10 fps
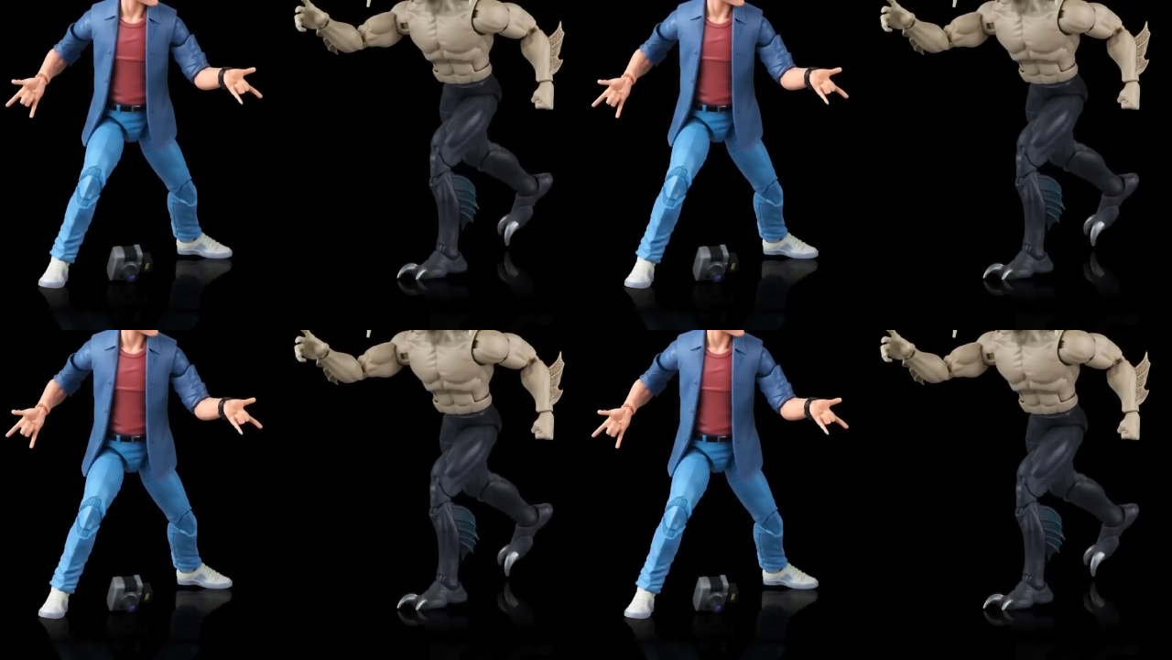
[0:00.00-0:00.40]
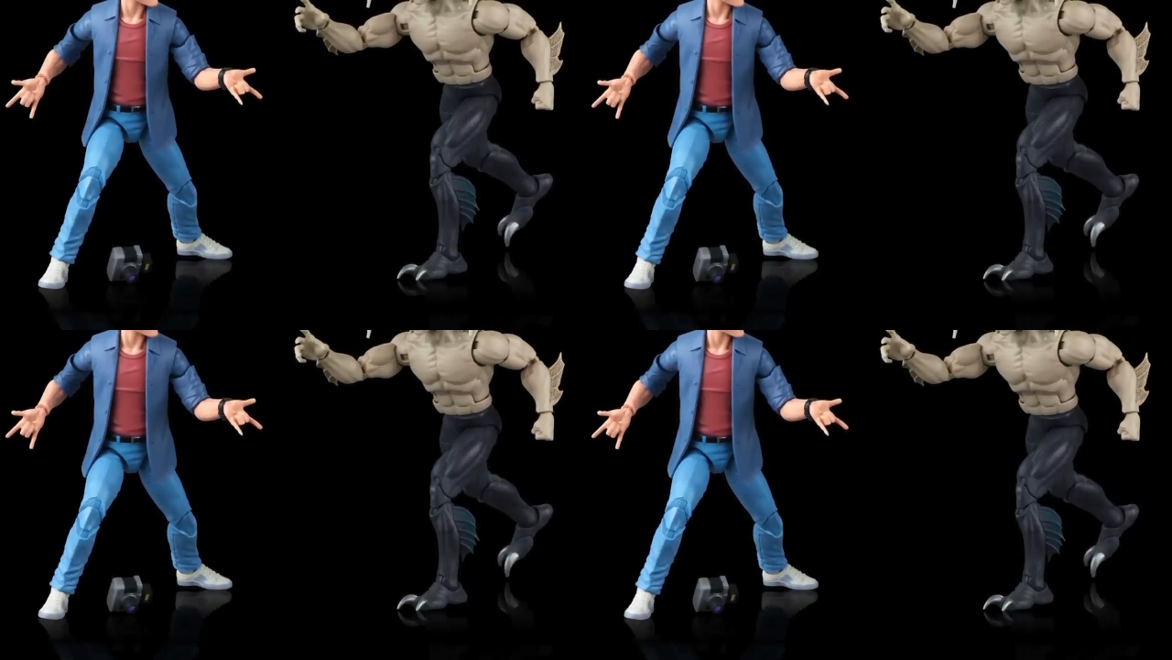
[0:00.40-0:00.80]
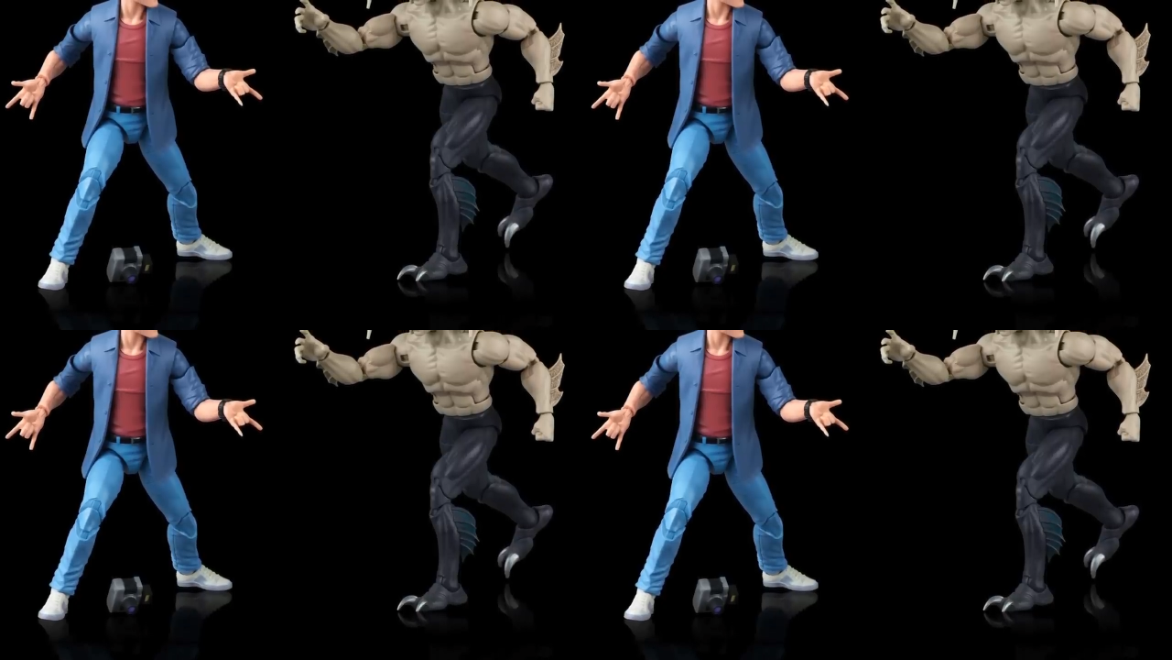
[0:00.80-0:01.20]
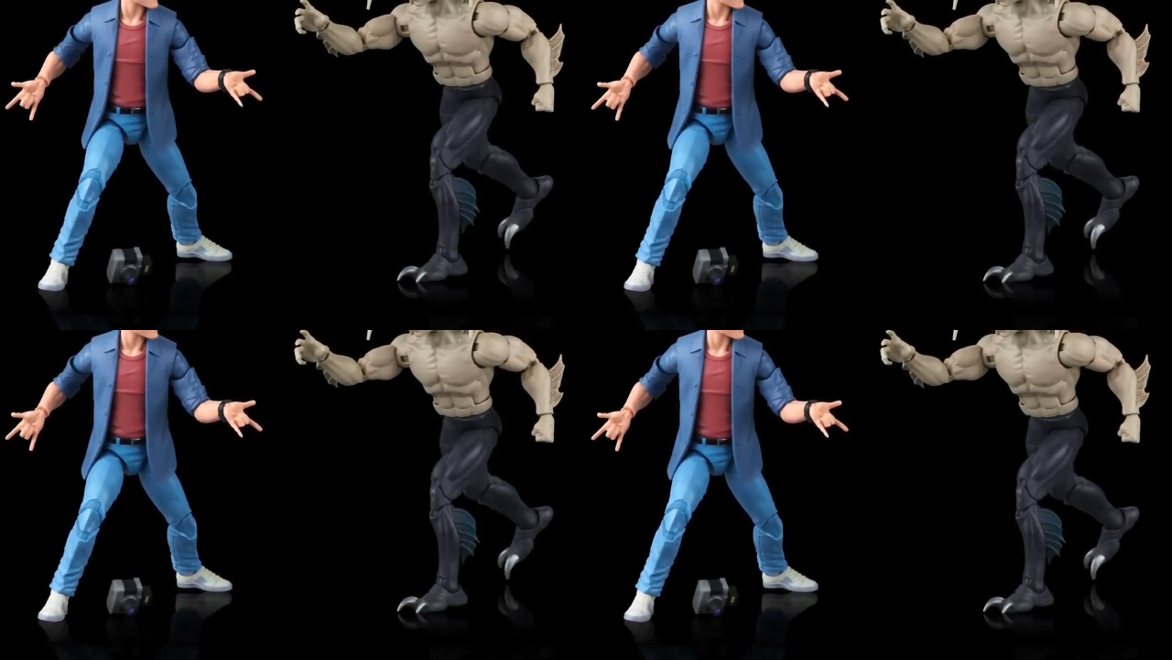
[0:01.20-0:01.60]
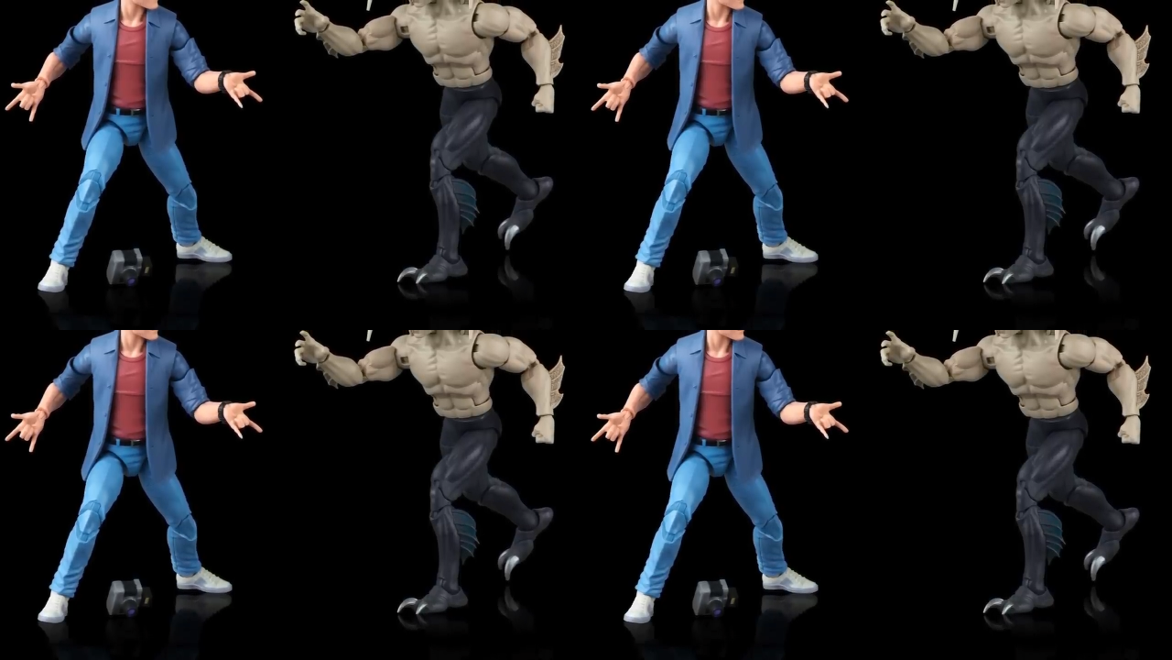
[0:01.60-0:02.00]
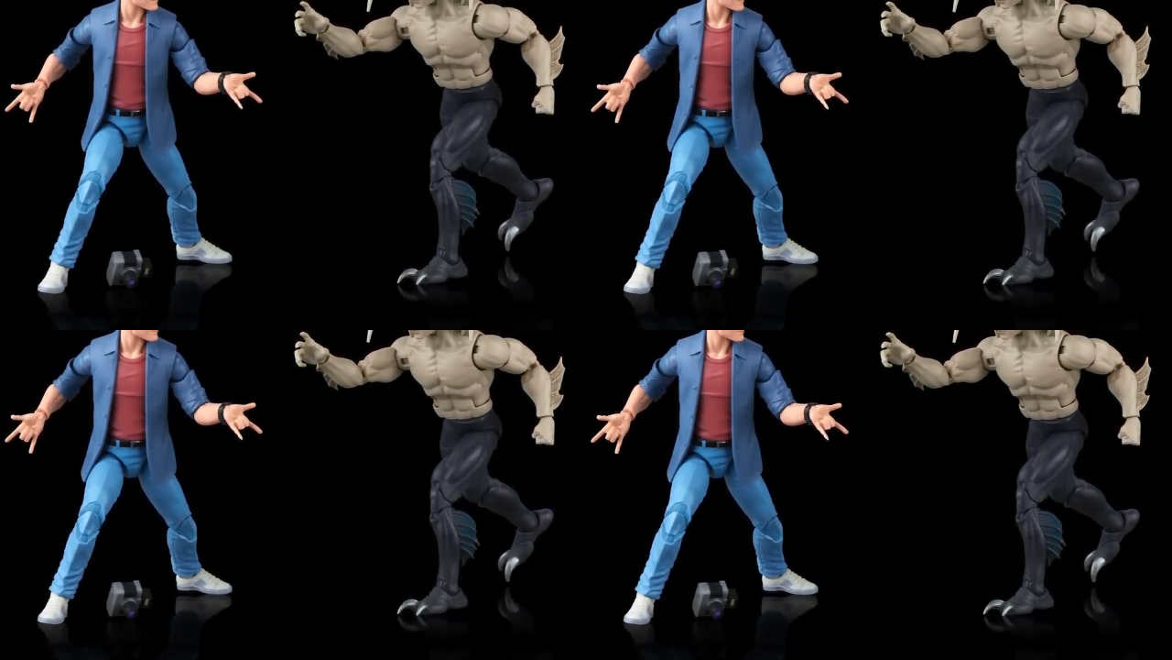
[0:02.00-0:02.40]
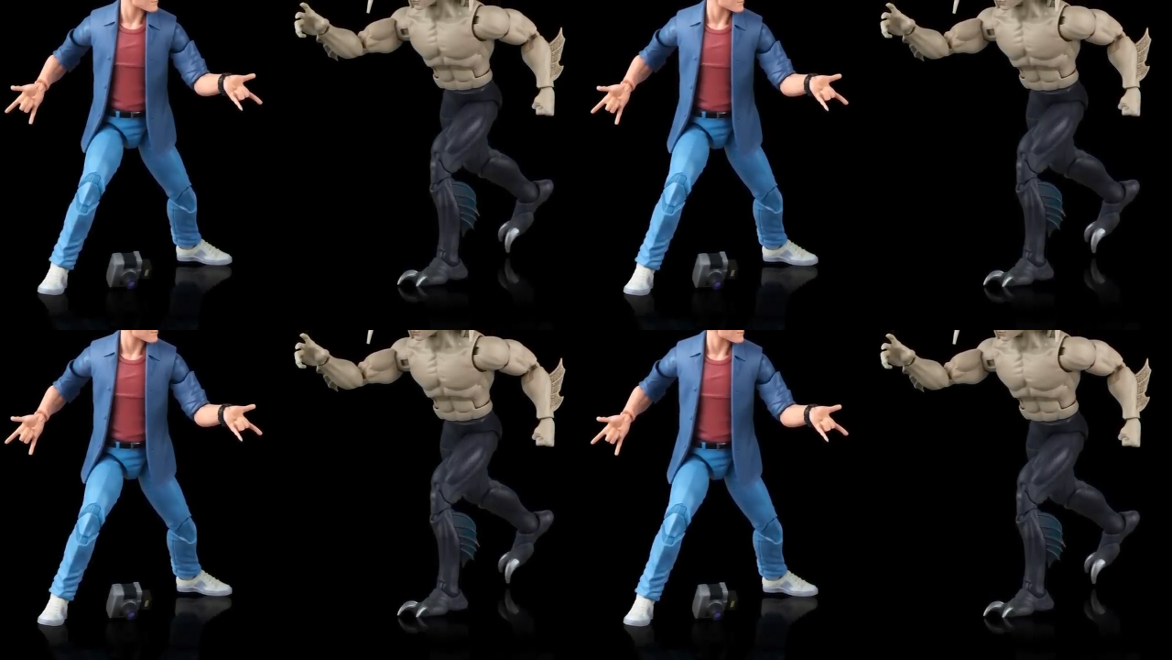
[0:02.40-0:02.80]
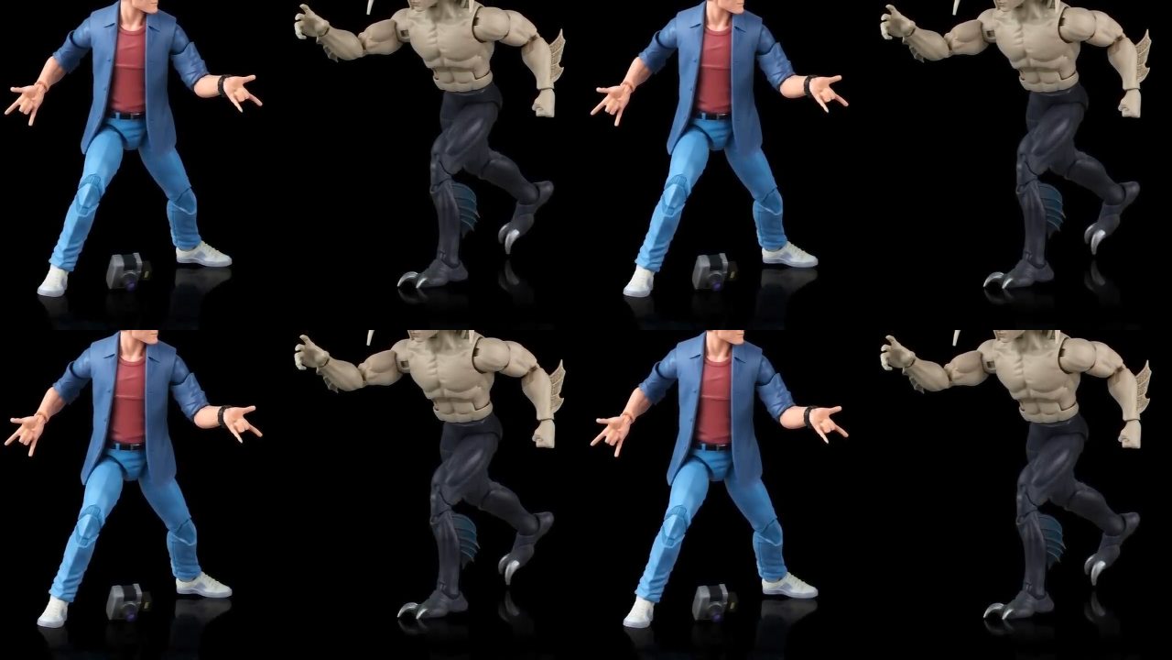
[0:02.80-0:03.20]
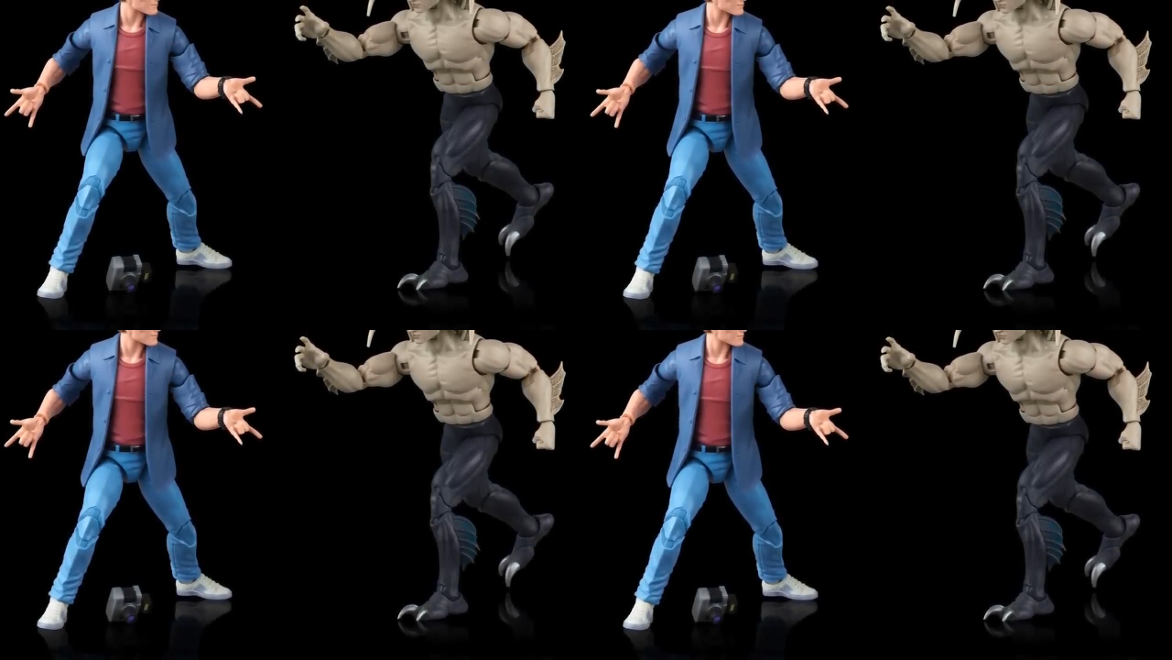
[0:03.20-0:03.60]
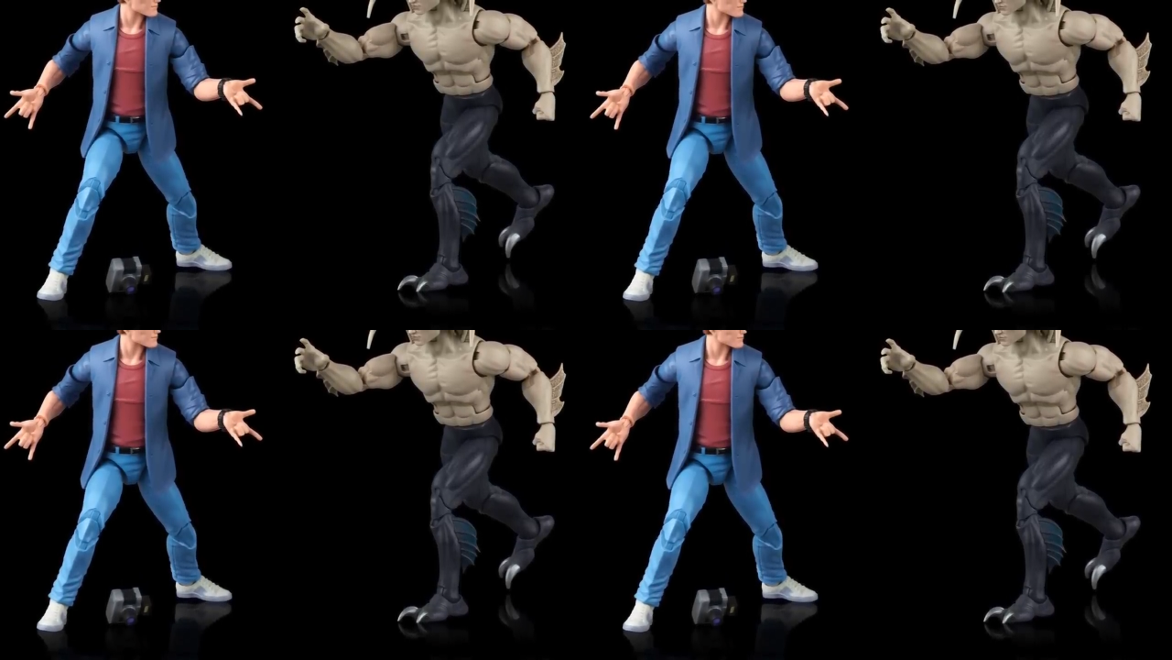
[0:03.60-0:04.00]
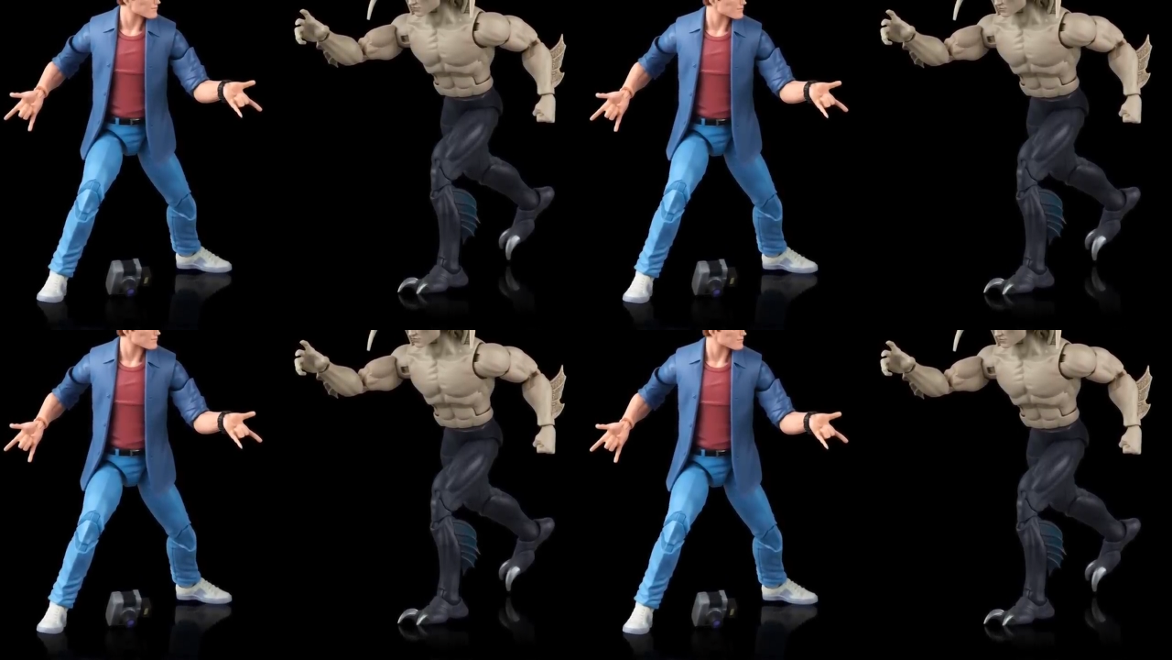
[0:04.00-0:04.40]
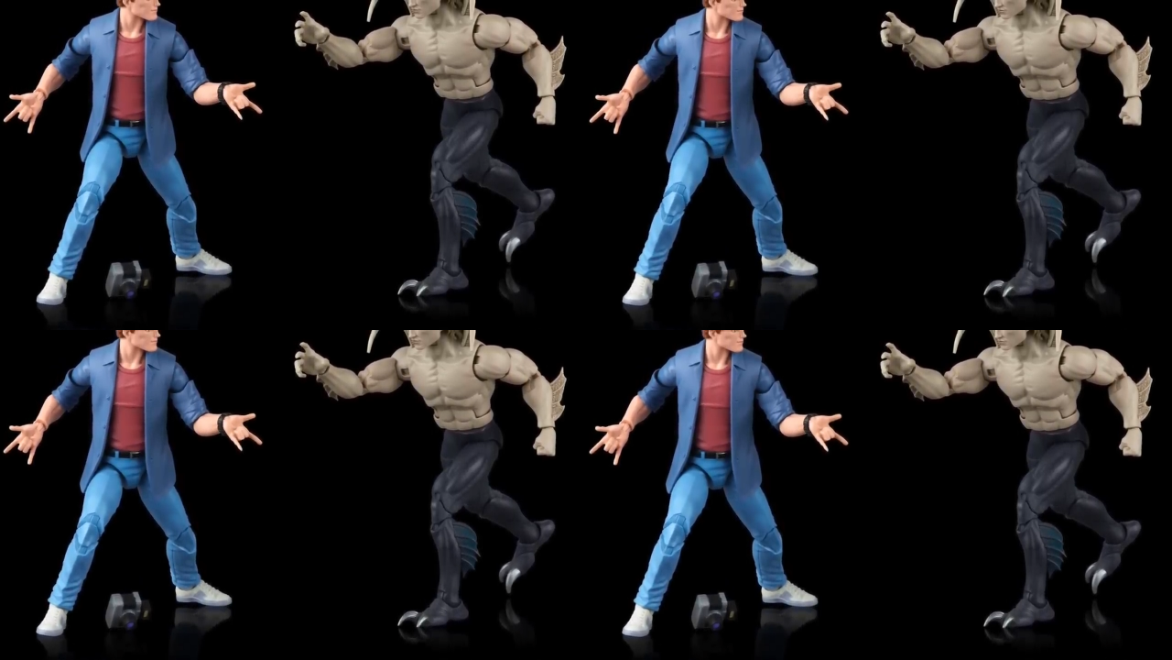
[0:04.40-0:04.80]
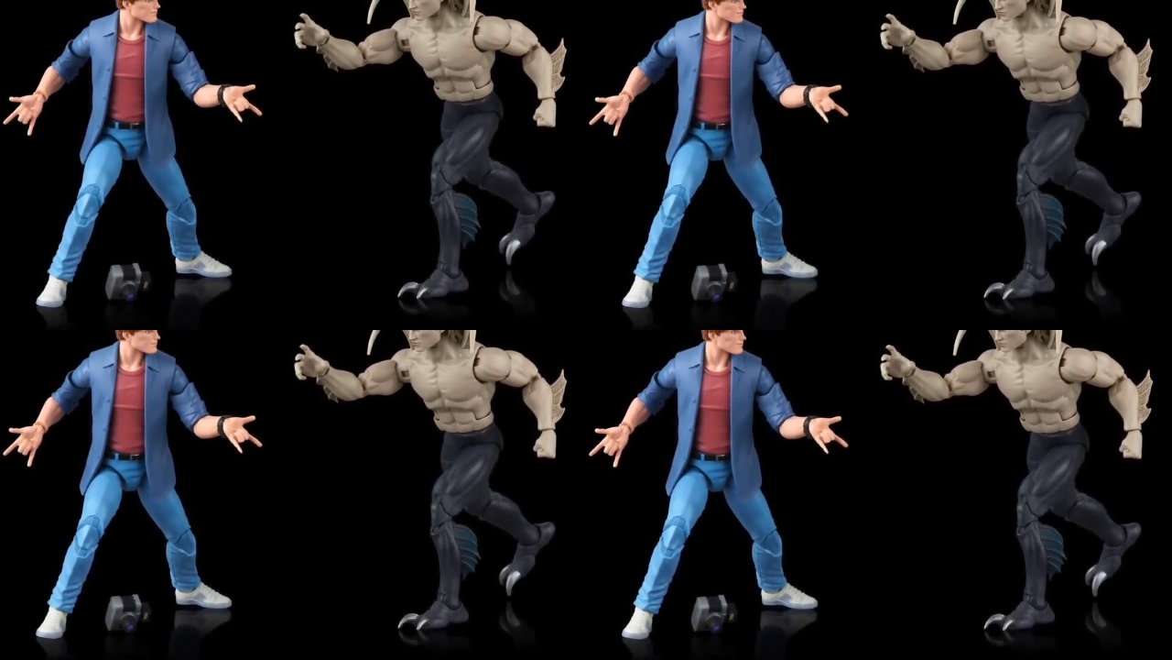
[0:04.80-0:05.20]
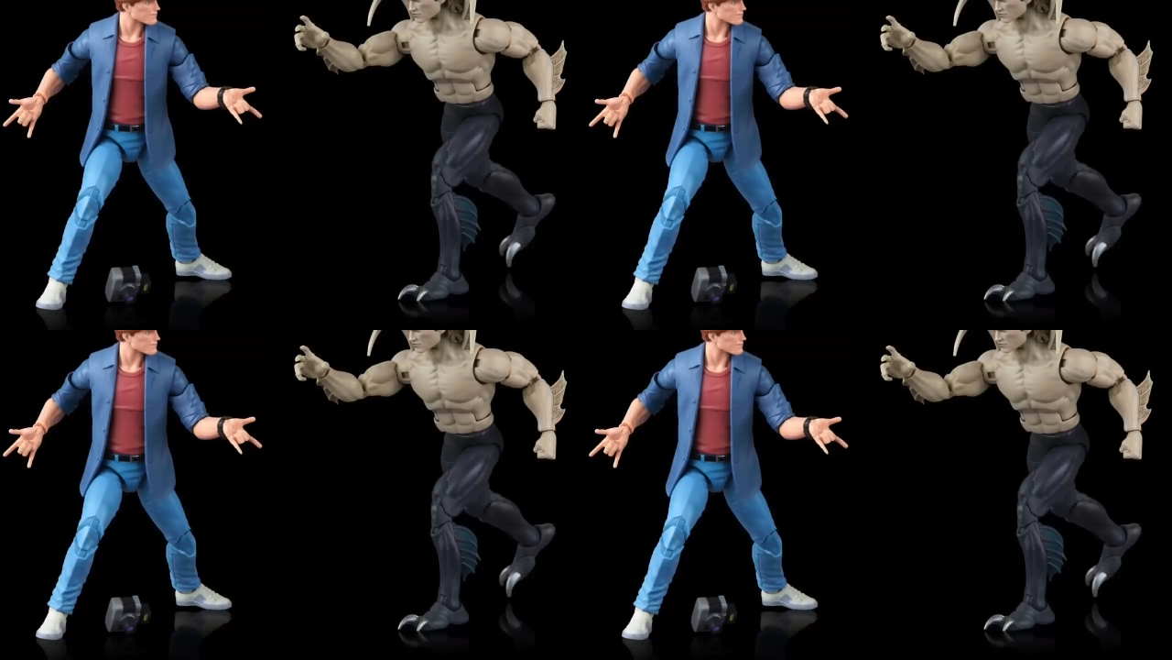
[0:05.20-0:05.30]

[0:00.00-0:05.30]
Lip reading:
(no speaker visible)